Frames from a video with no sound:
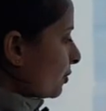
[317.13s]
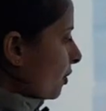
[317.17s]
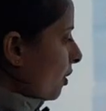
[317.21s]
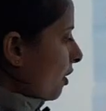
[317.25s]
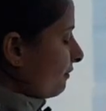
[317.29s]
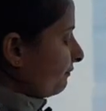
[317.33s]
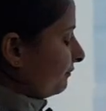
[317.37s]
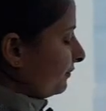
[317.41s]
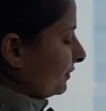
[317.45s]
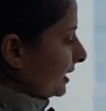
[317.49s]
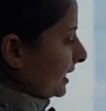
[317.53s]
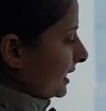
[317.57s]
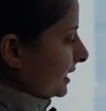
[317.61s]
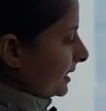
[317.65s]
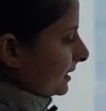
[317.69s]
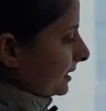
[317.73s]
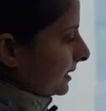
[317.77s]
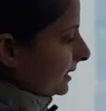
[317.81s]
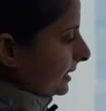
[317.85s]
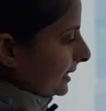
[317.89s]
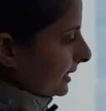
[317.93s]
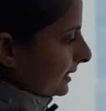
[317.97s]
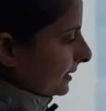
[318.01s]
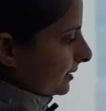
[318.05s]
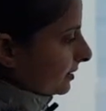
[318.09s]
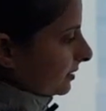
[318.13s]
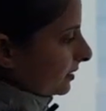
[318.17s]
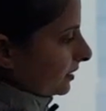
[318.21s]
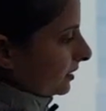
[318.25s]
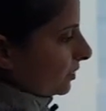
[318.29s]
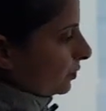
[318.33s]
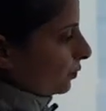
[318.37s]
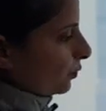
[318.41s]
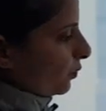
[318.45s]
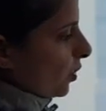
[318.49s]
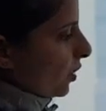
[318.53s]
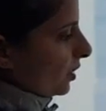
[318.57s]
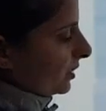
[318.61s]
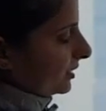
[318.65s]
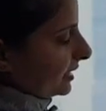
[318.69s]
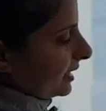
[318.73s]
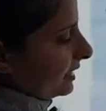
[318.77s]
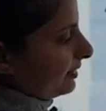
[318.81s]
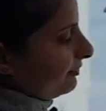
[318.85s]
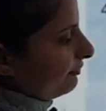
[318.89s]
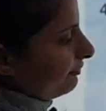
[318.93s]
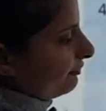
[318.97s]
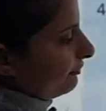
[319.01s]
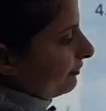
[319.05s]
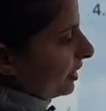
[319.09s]
of these leaders was
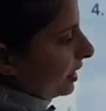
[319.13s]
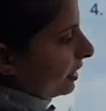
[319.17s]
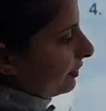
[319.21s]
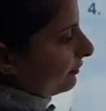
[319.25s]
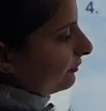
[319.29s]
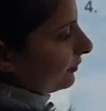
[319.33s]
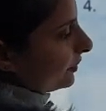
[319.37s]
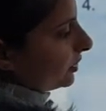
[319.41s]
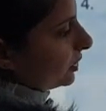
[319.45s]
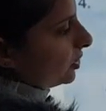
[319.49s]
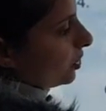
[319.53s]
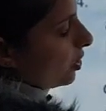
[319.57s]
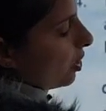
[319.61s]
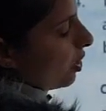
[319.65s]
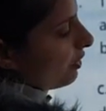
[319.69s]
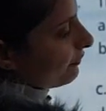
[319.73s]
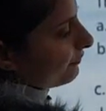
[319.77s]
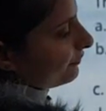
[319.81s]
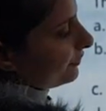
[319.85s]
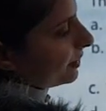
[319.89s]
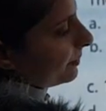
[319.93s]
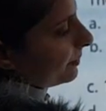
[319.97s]
in favor of the